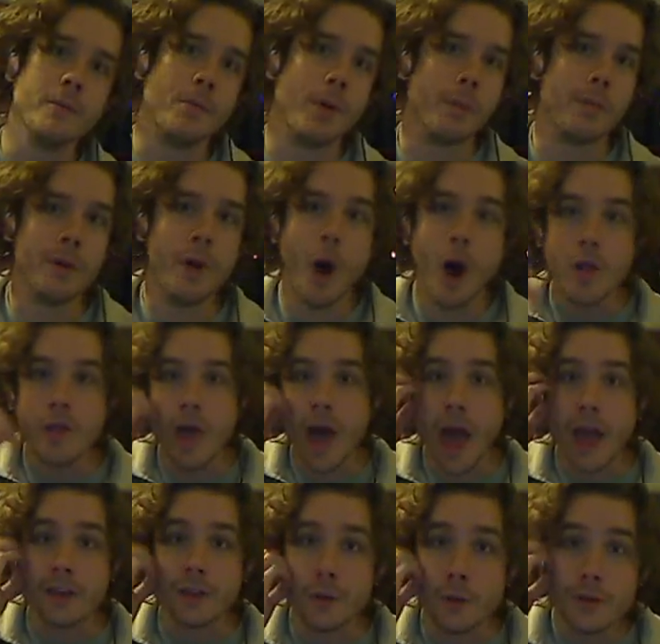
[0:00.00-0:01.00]
but beyond
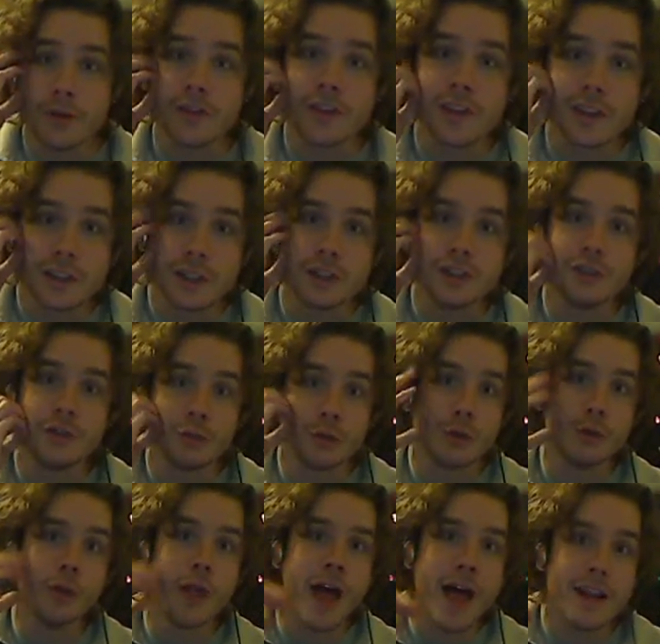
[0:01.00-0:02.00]
that, use the
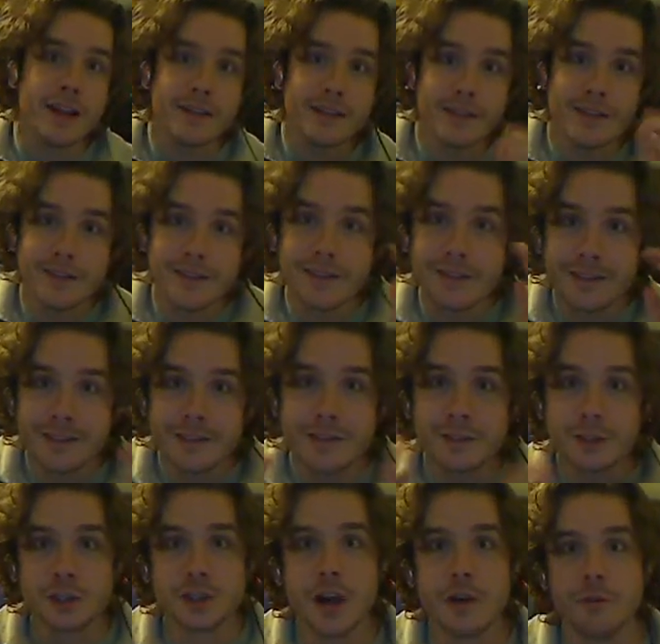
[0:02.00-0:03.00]
roulette
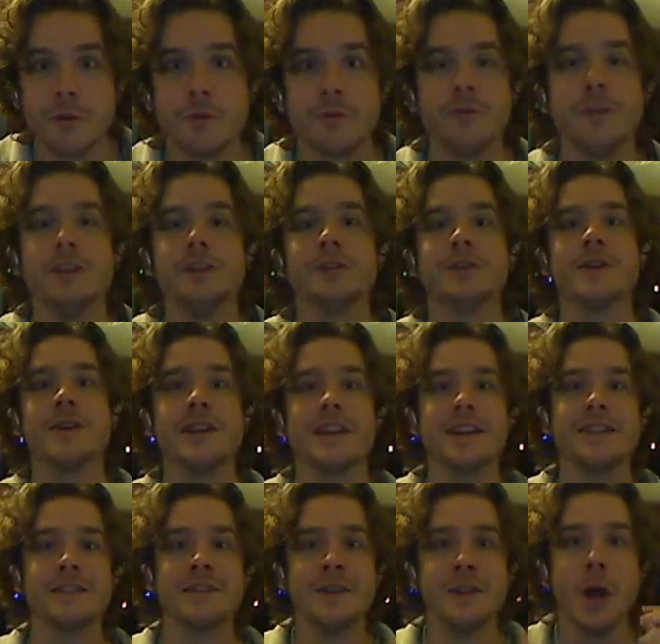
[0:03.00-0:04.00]
shuffle feature and
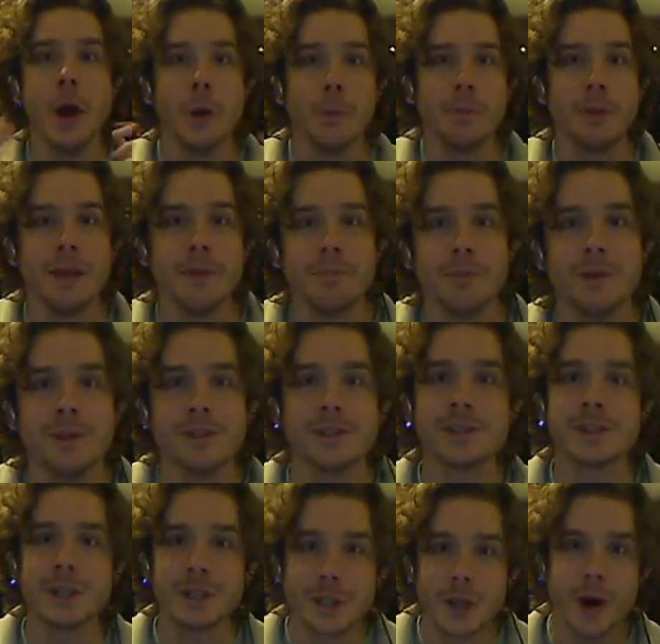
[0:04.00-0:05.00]
get to know people and
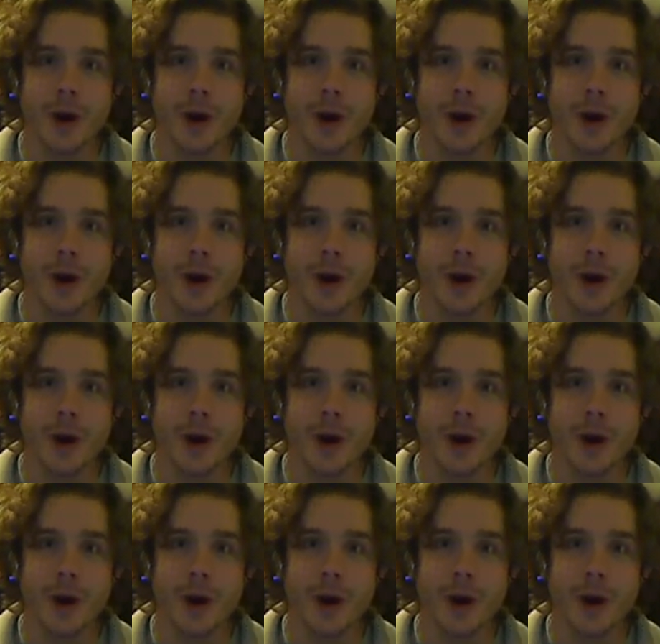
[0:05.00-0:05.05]
just start